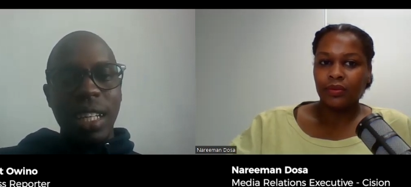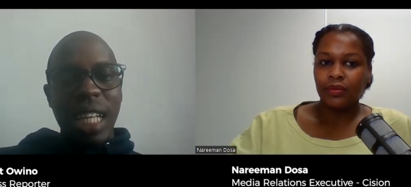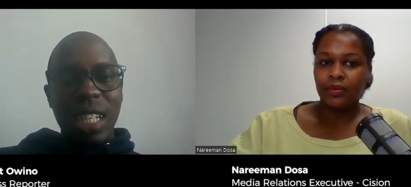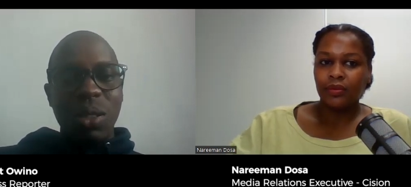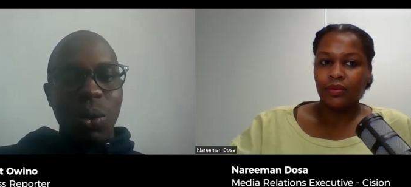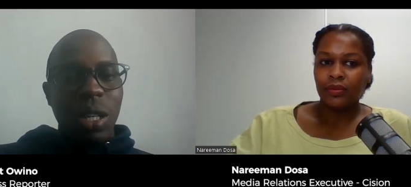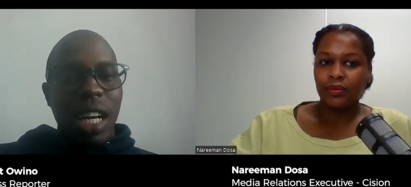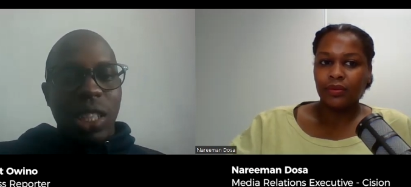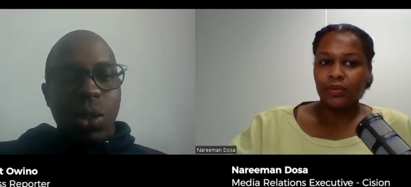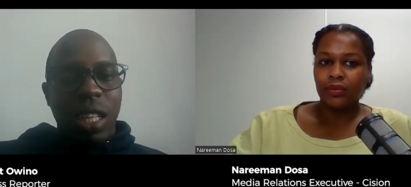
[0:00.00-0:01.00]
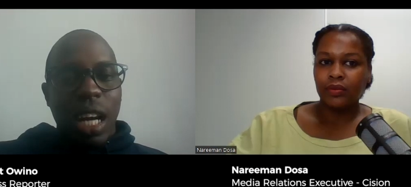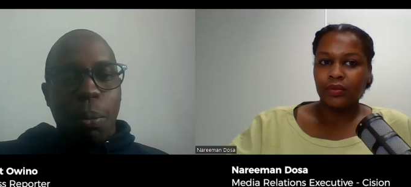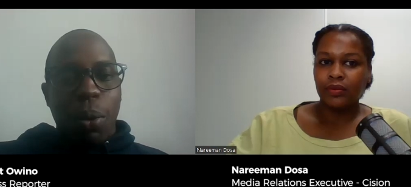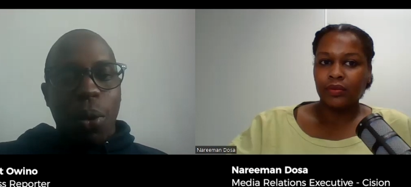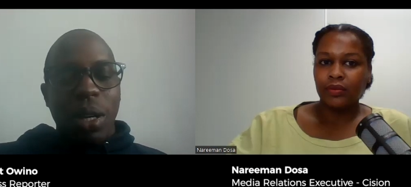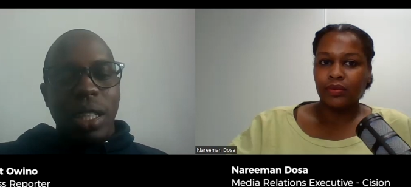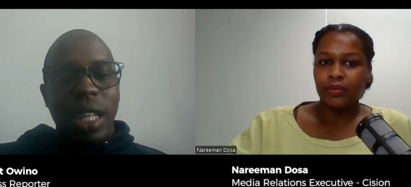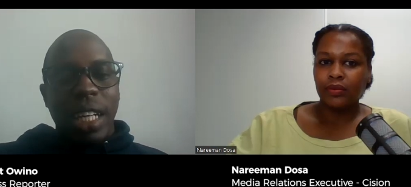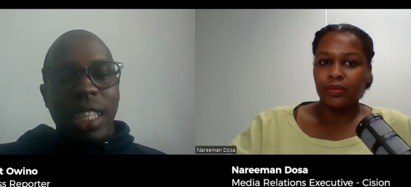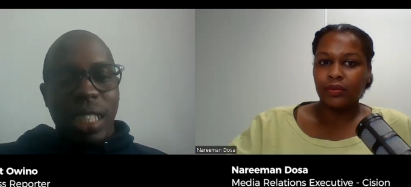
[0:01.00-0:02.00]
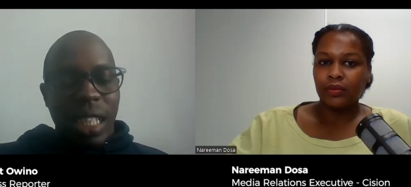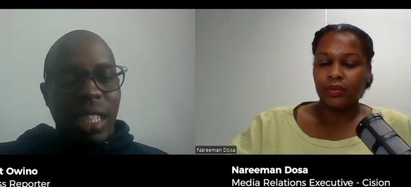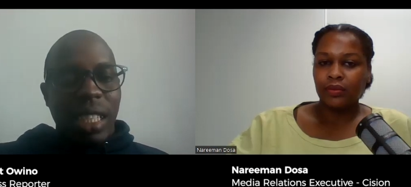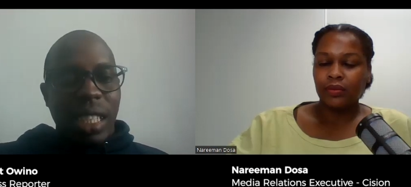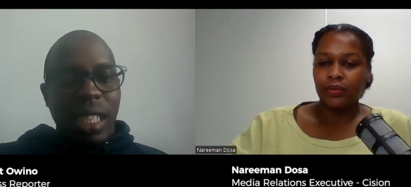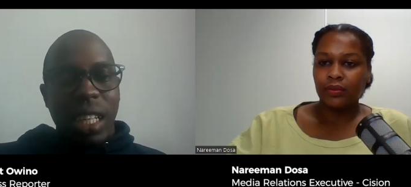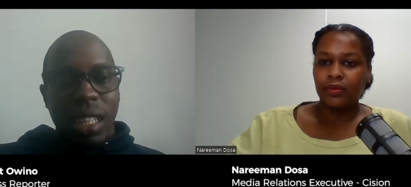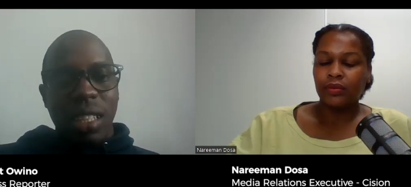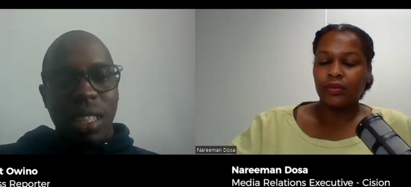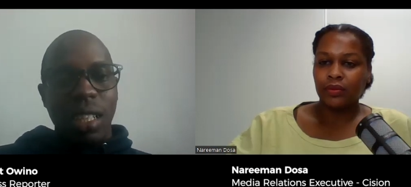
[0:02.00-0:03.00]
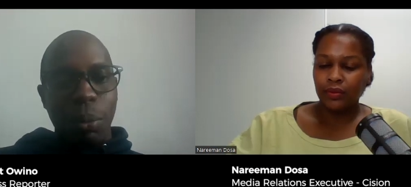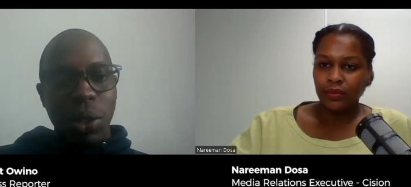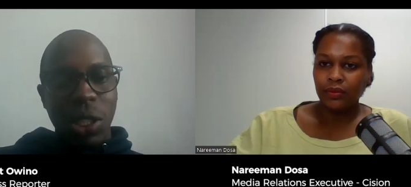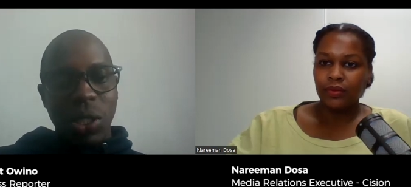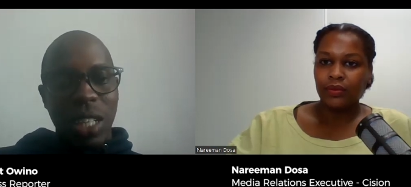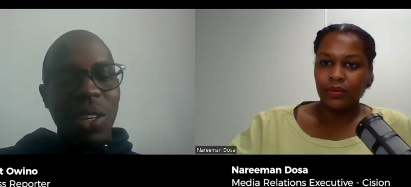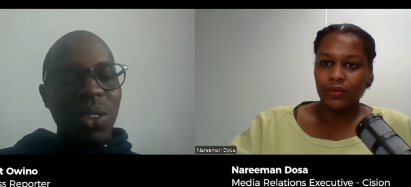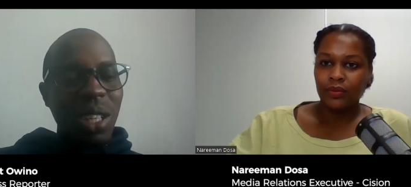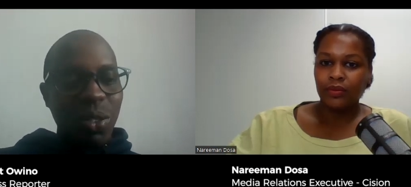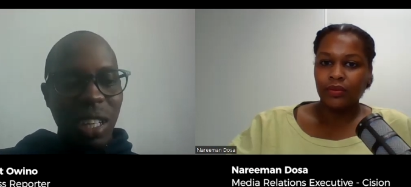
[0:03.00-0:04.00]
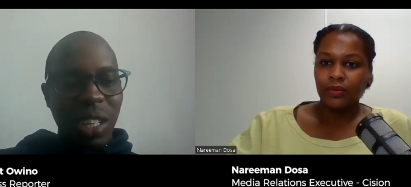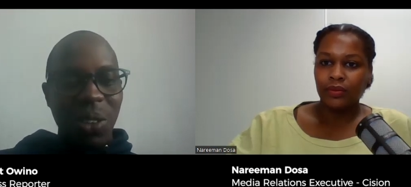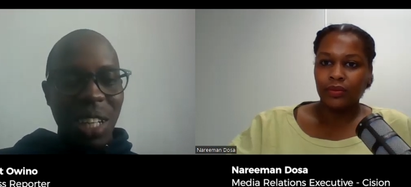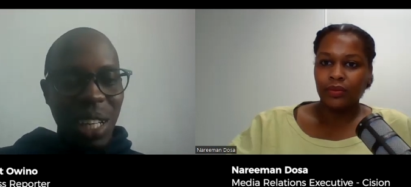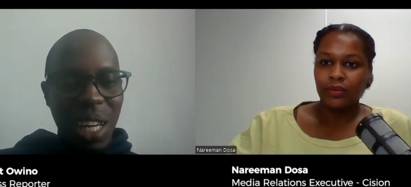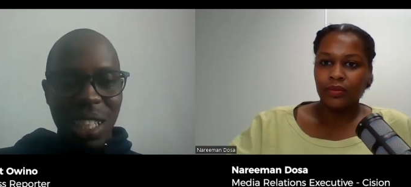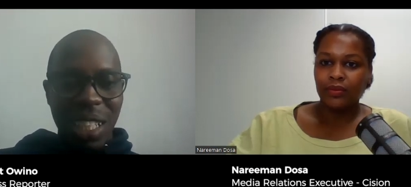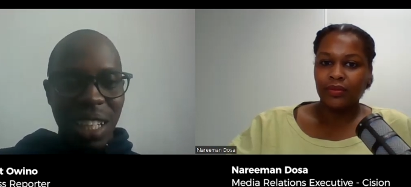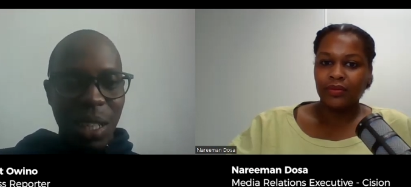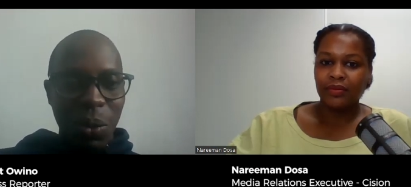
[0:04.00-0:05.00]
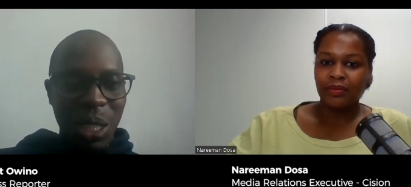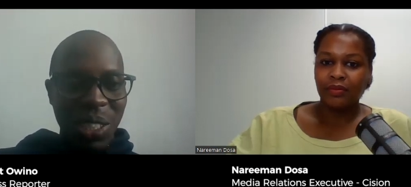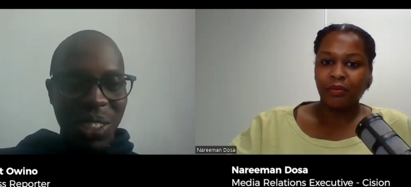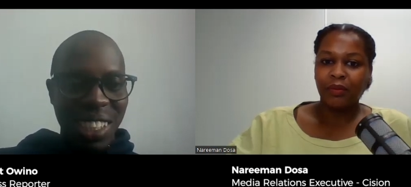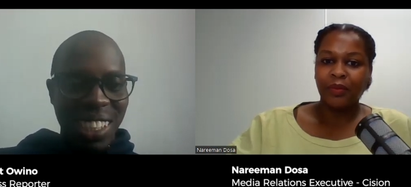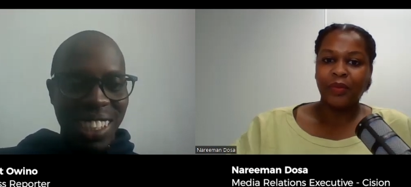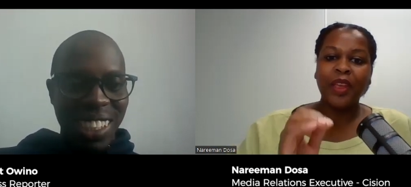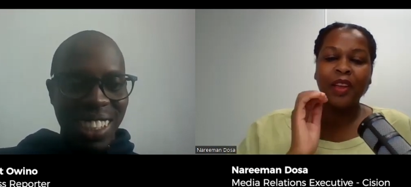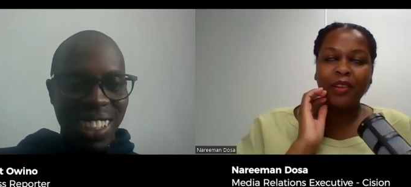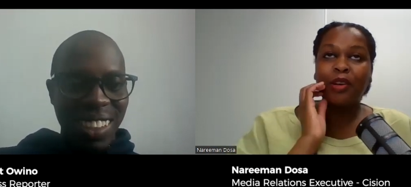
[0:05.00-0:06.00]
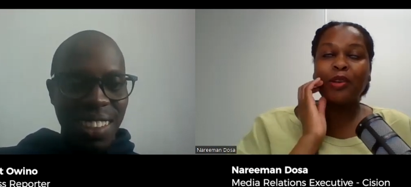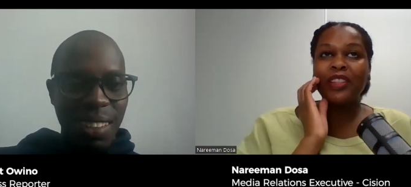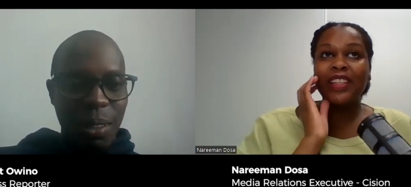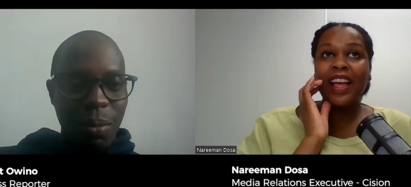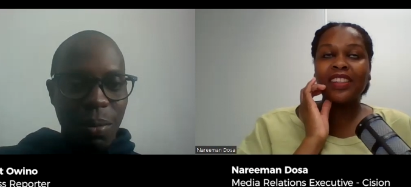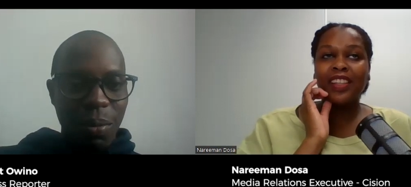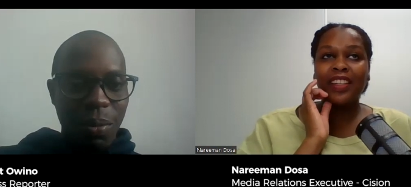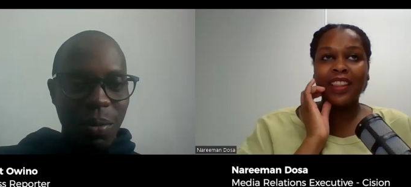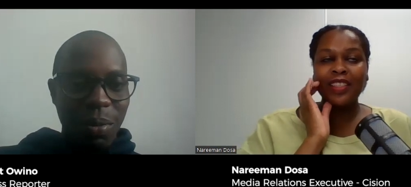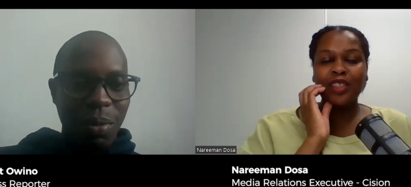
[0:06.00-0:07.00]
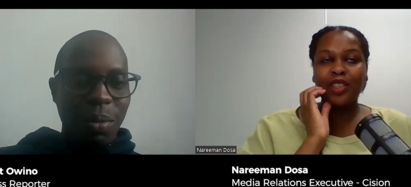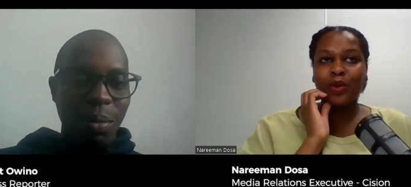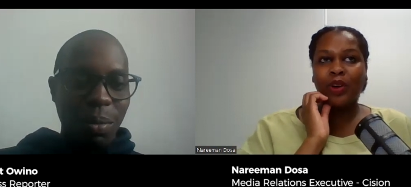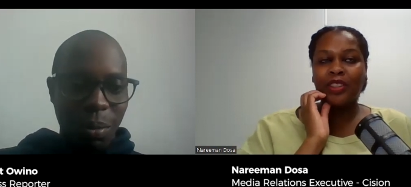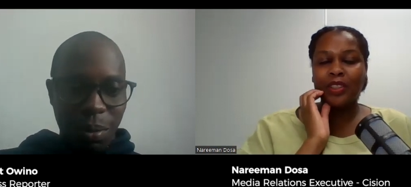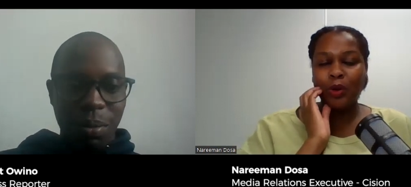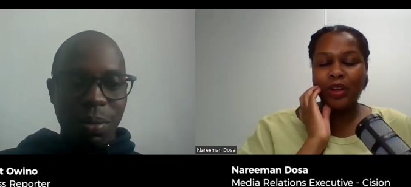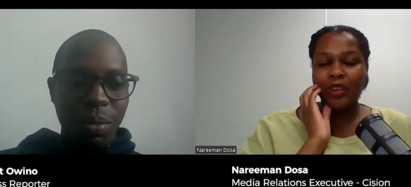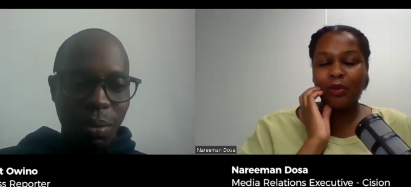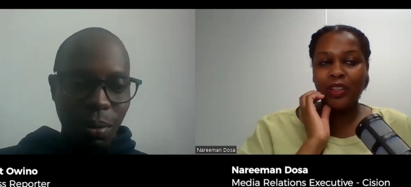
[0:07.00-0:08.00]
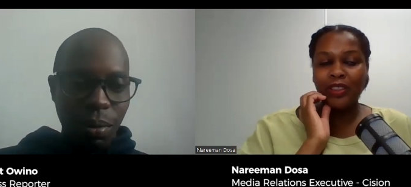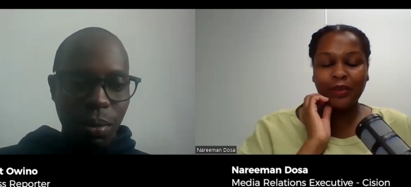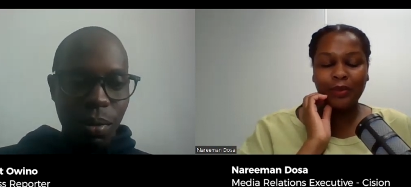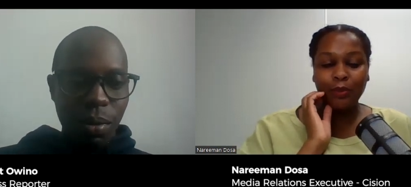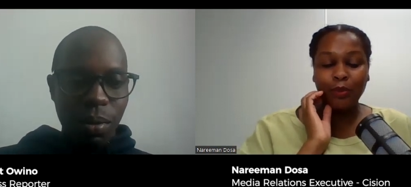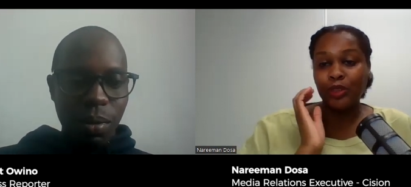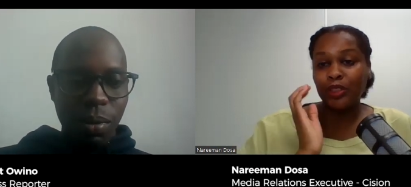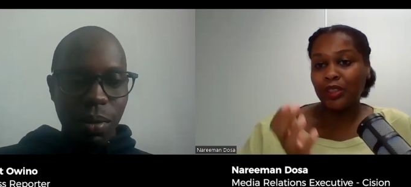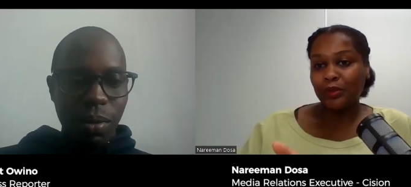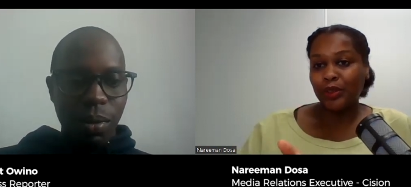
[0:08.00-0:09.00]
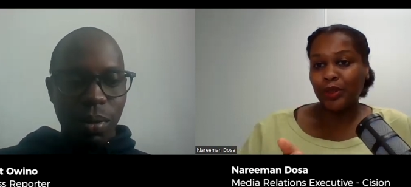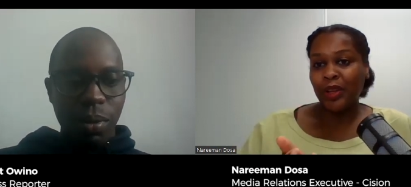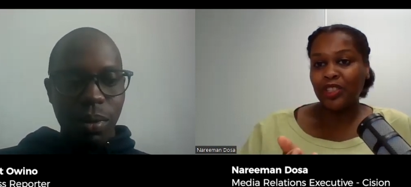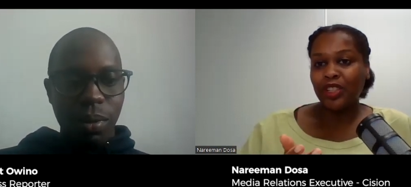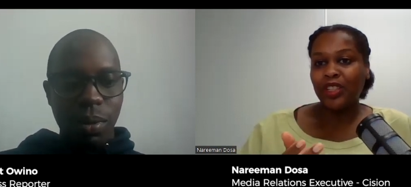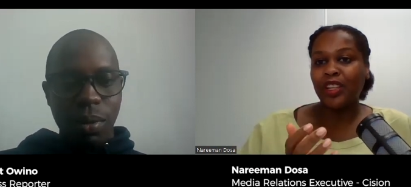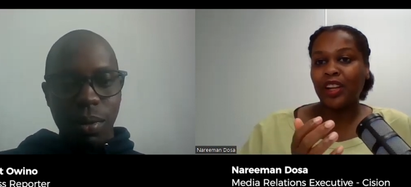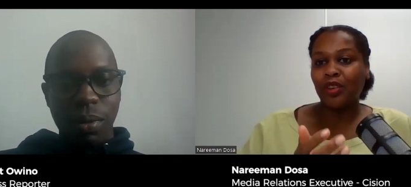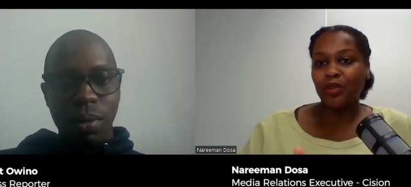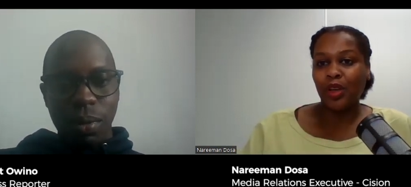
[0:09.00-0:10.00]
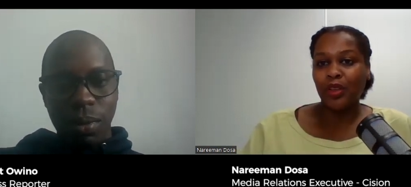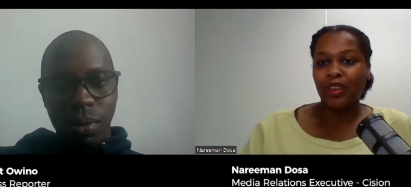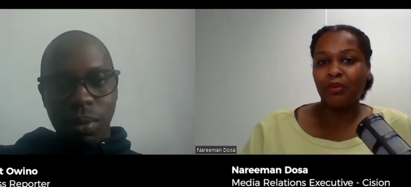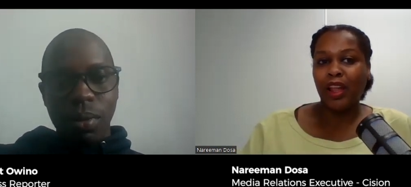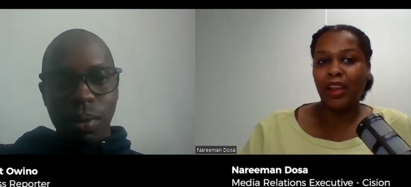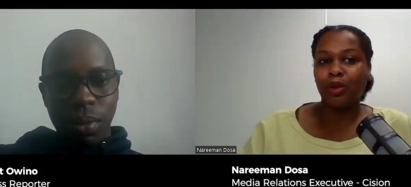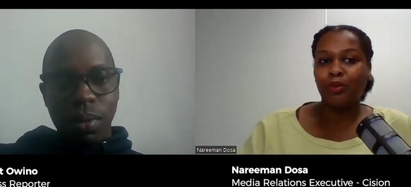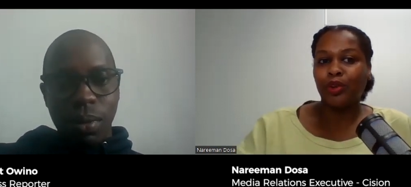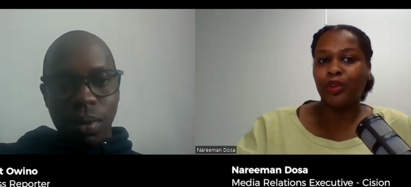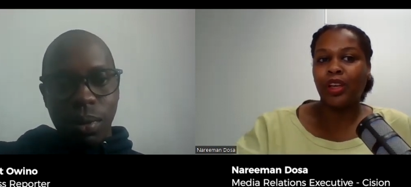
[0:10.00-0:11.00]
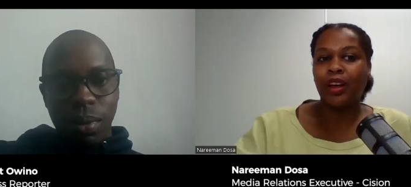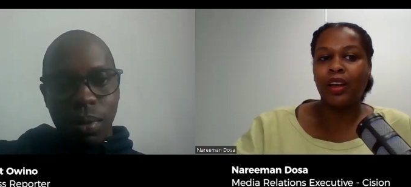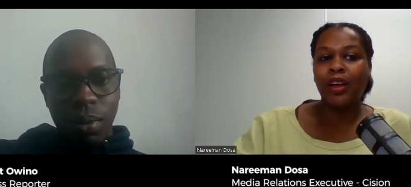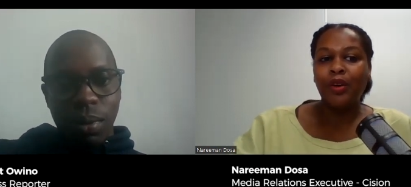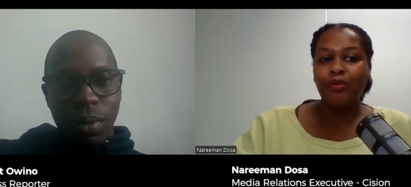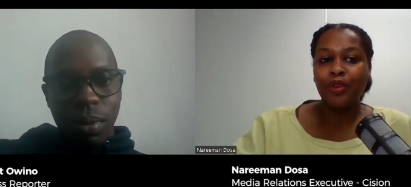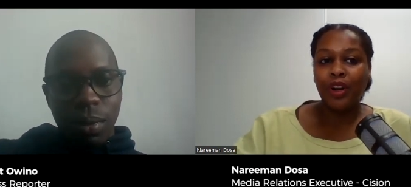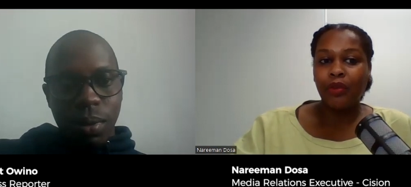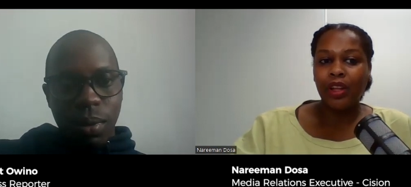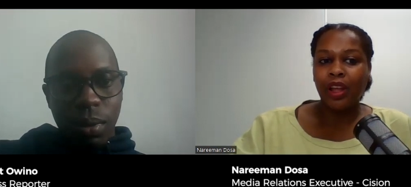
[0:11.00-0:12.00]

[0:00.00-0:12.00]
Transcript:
Speaker 1: that would actually uphold their integrity and reputation? I don't know if I correctly answered that question.
Speaker 2: No, you did actually. That's actually quite quite an important information, and also I think valuable for the for our